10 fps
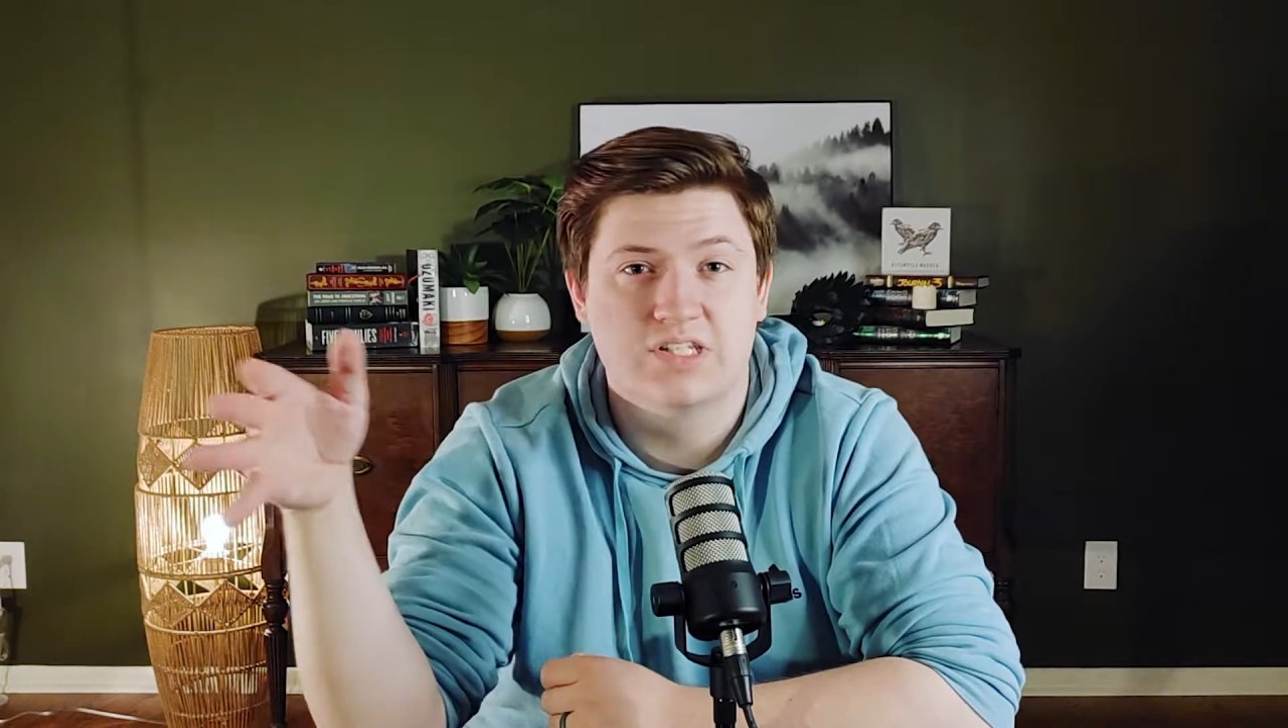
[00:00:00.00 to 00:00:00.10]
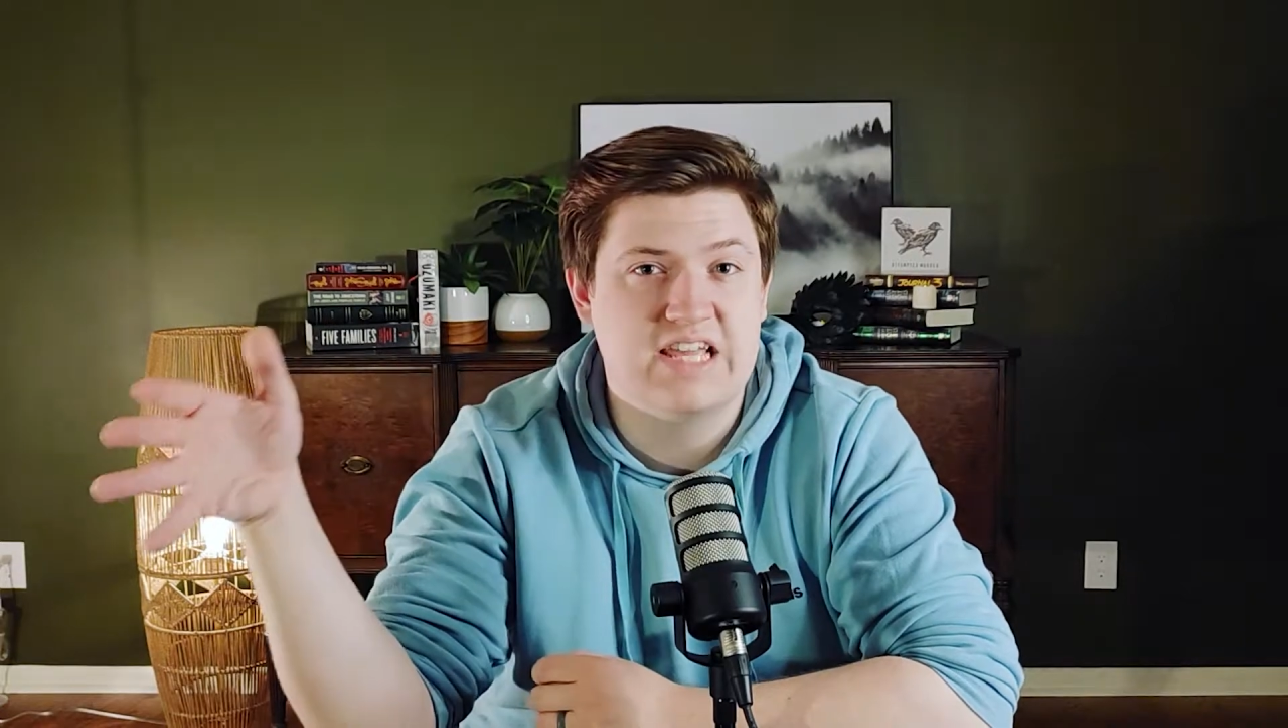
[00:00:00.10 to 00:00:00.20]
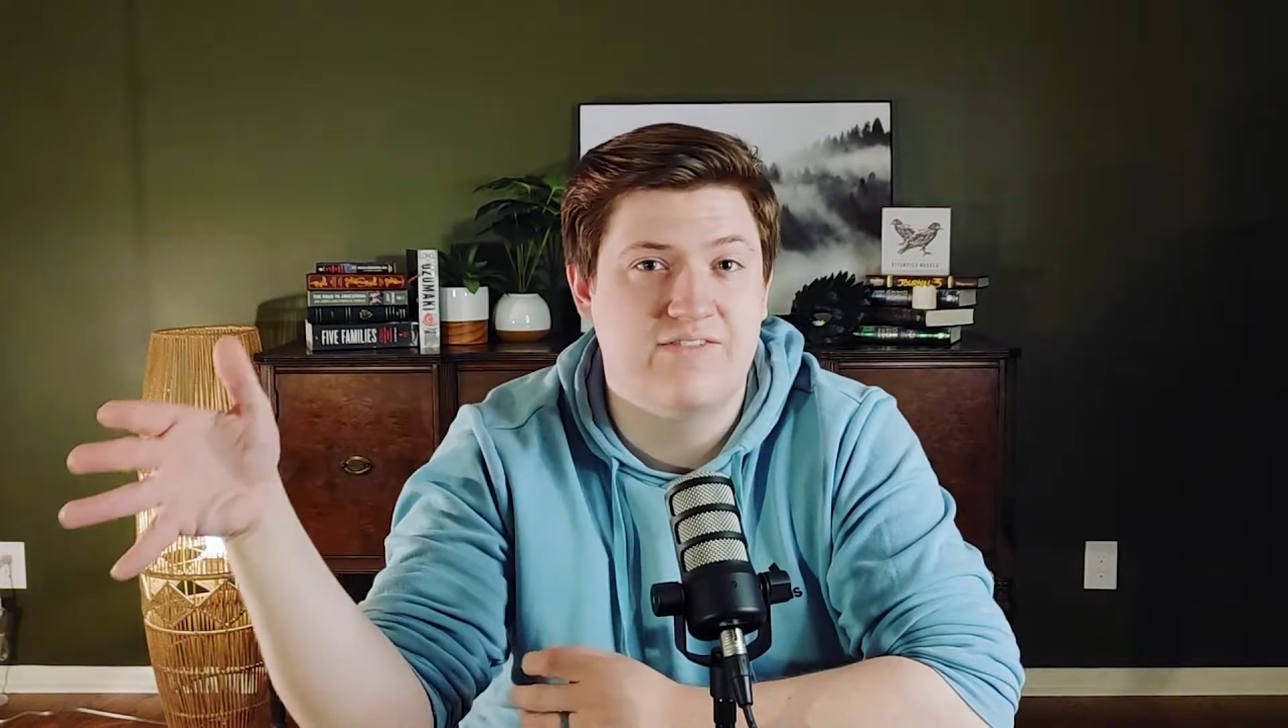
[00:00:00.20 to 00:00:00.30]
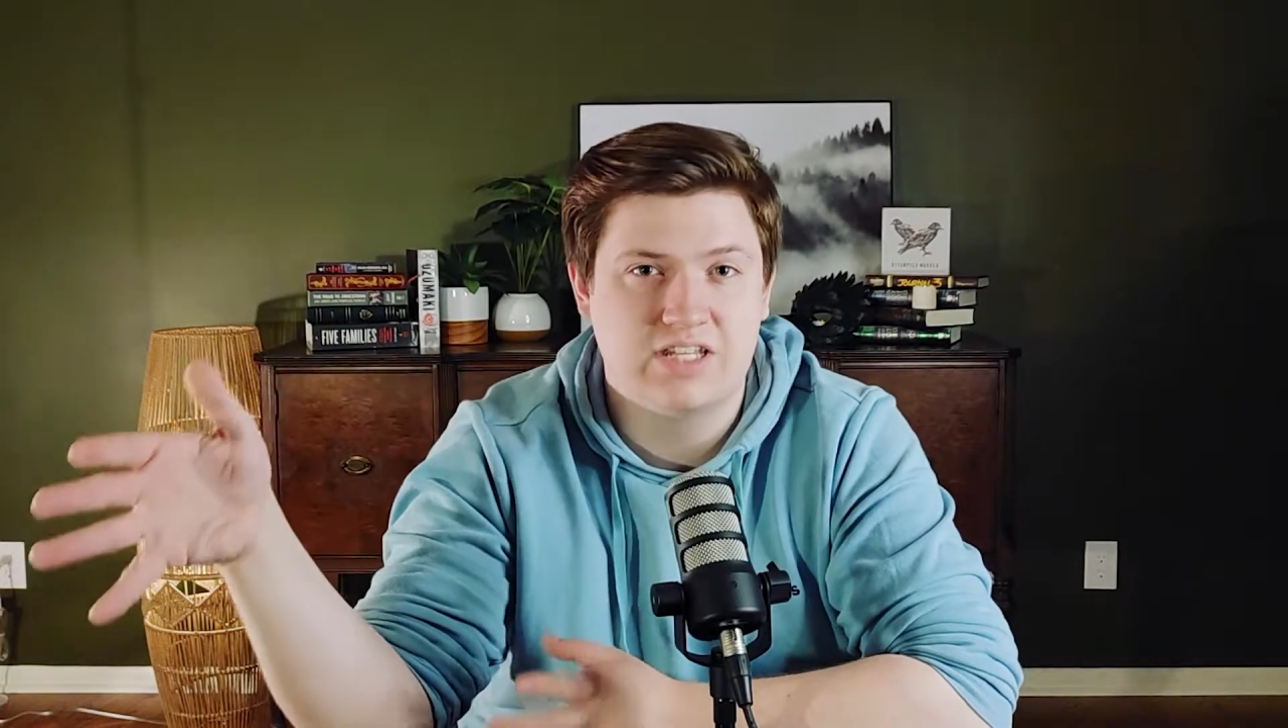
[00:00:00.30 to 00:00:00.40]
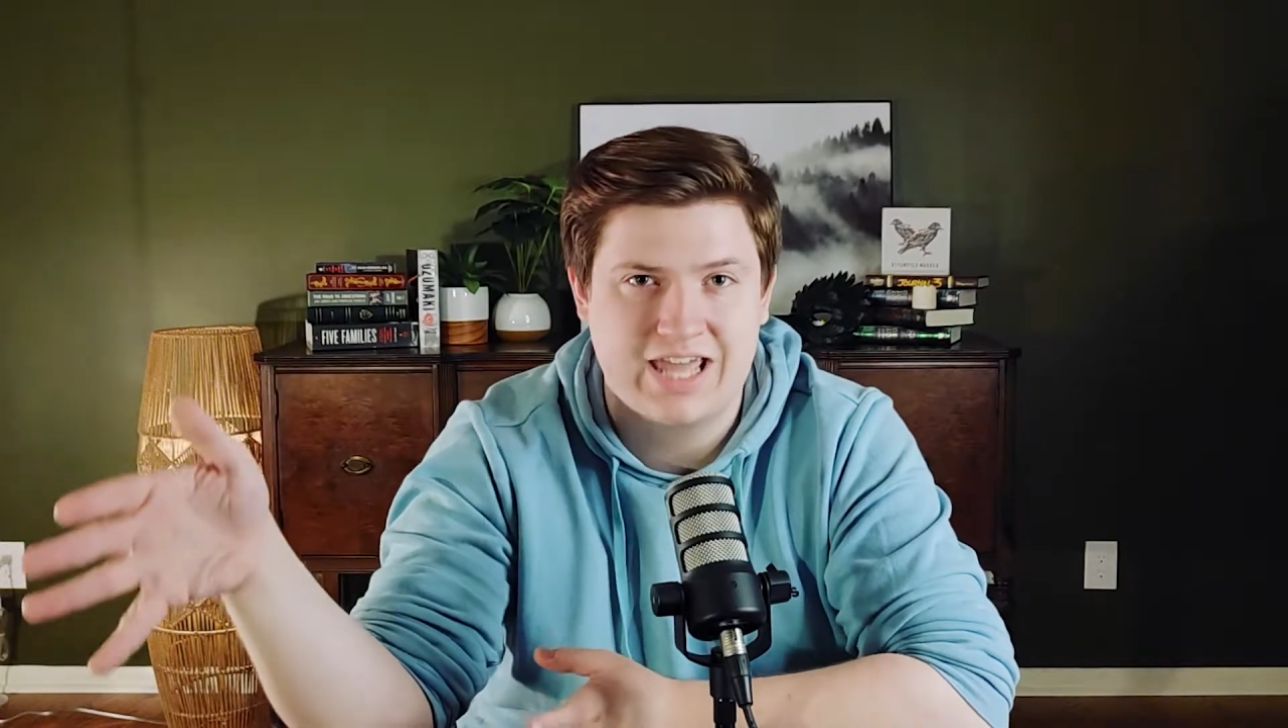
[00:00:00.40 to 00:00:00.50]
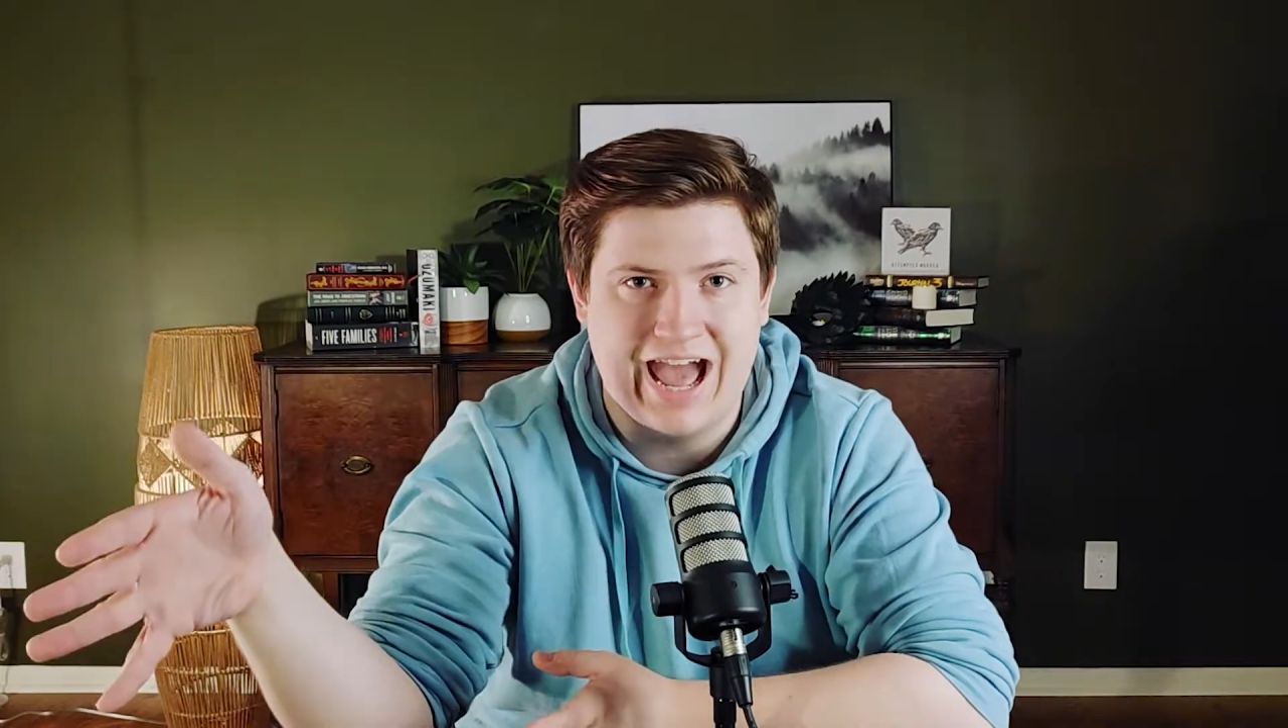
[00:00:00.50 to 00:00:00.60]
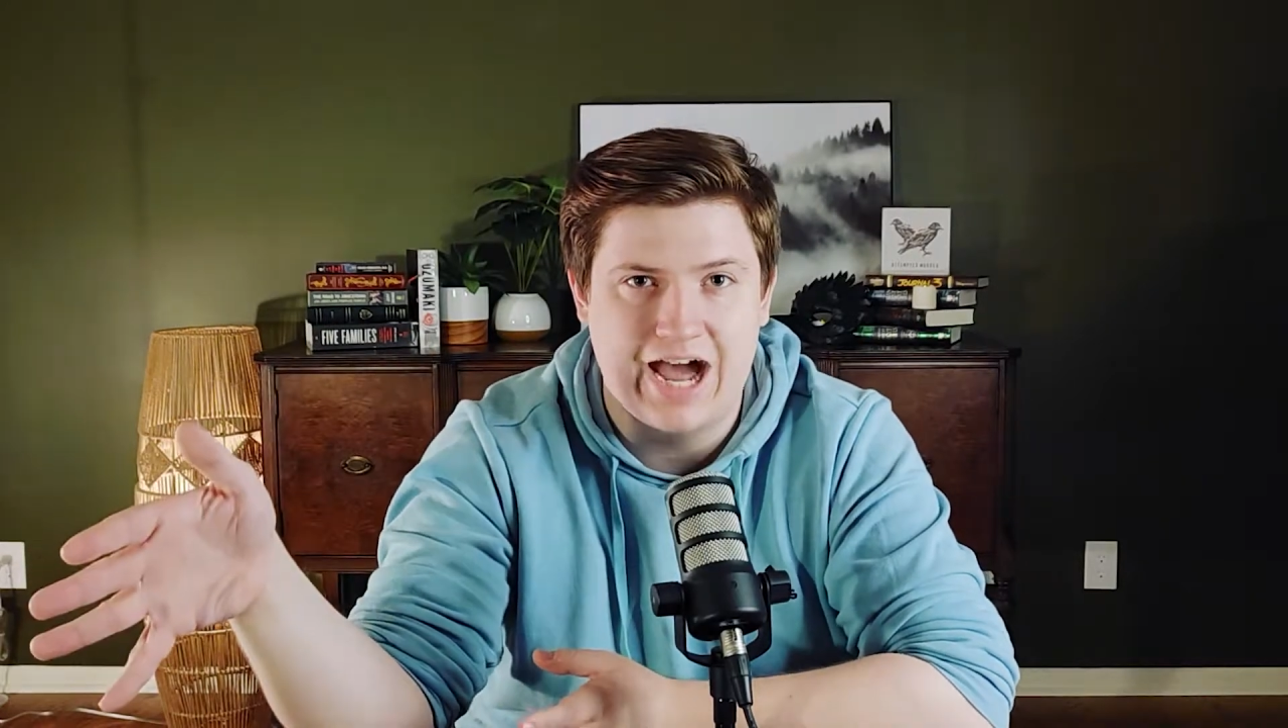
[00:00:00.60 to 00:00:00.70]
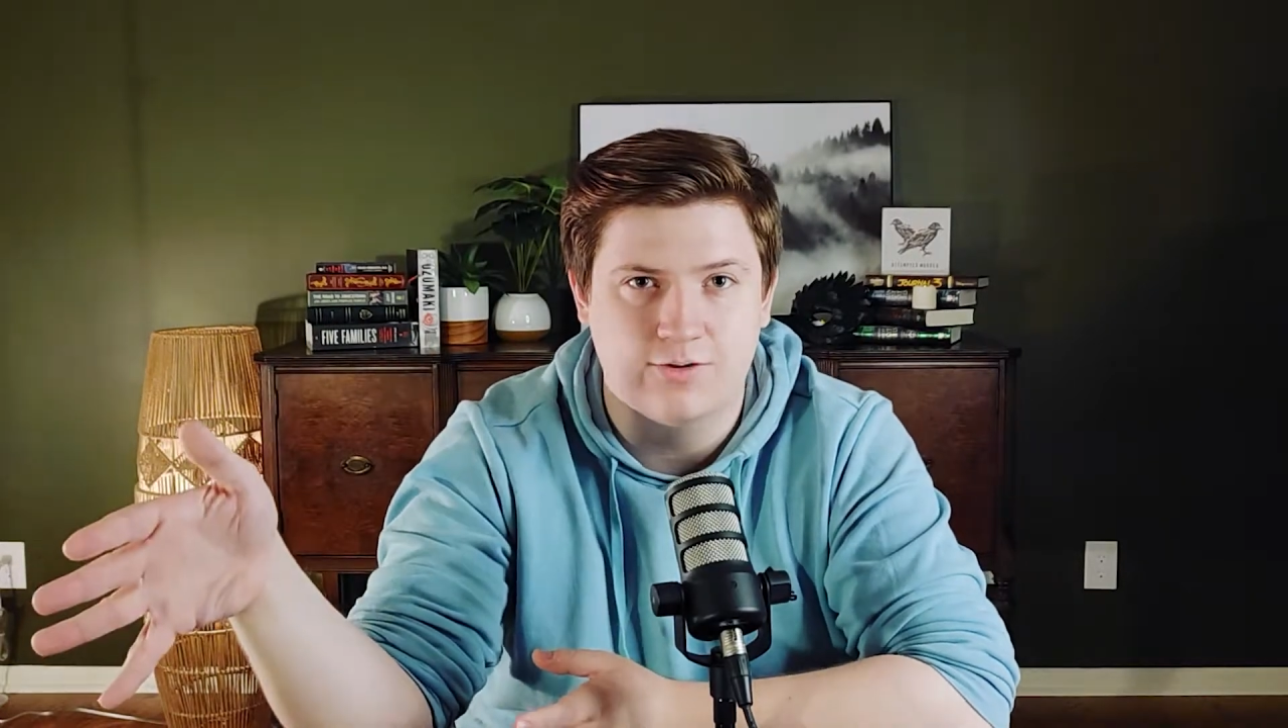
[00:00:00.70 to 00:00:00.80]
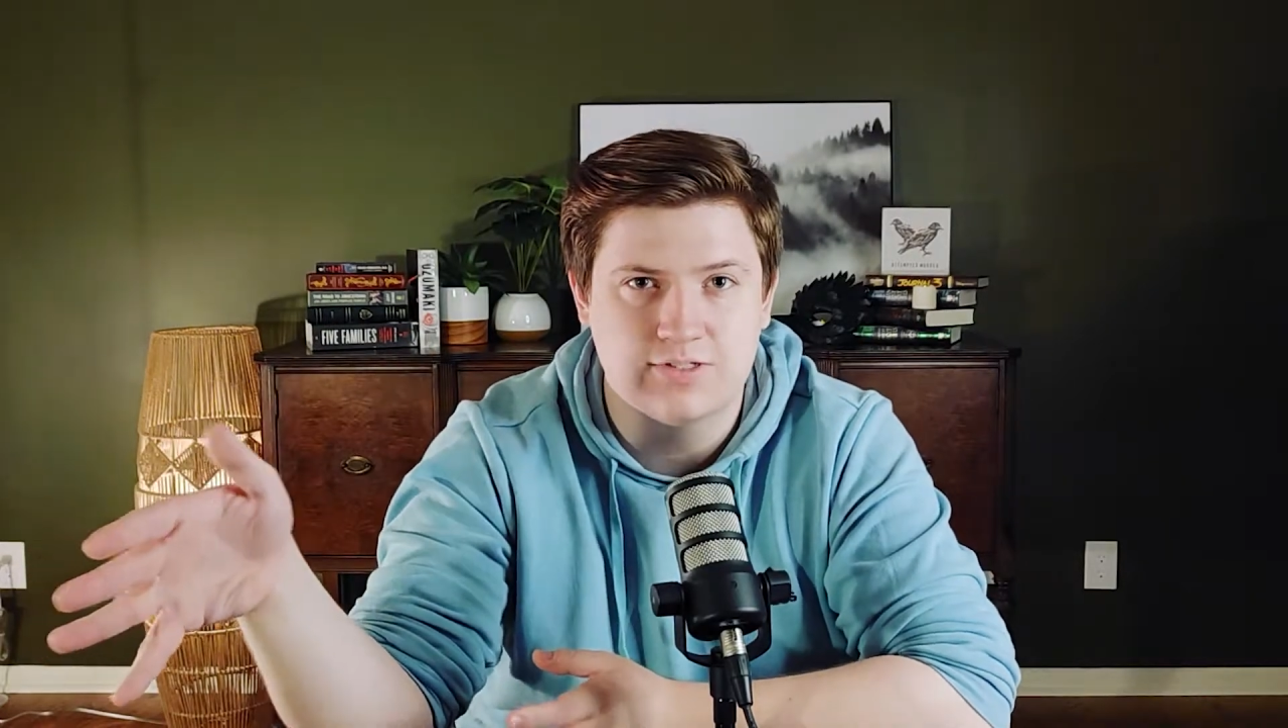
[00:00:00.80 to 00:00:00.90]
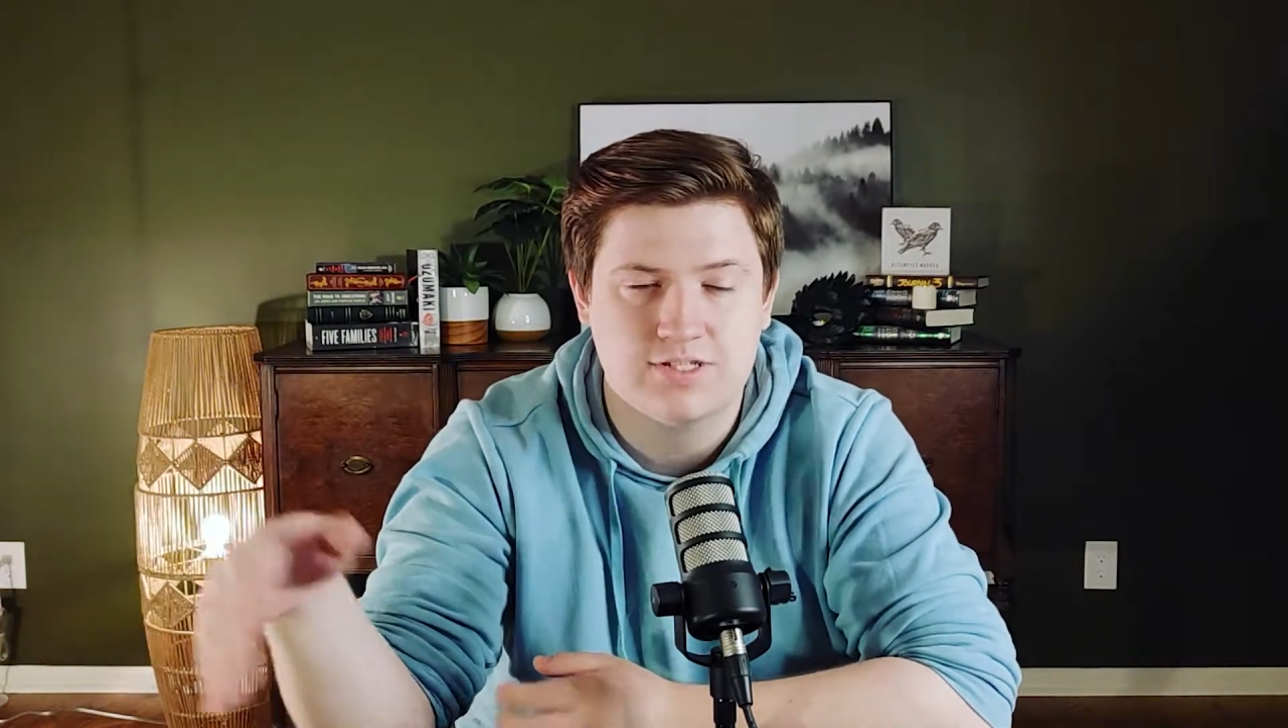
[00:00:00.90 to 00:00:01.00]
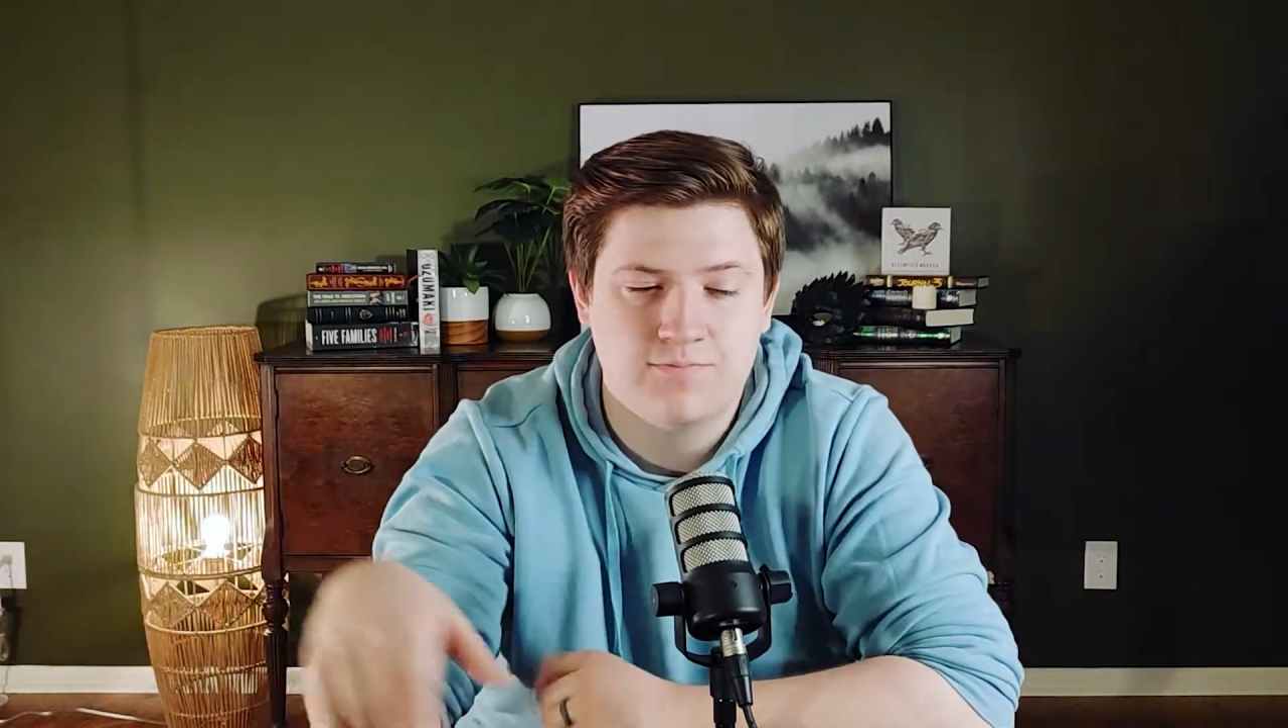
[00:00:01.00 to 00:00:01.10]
7 cows.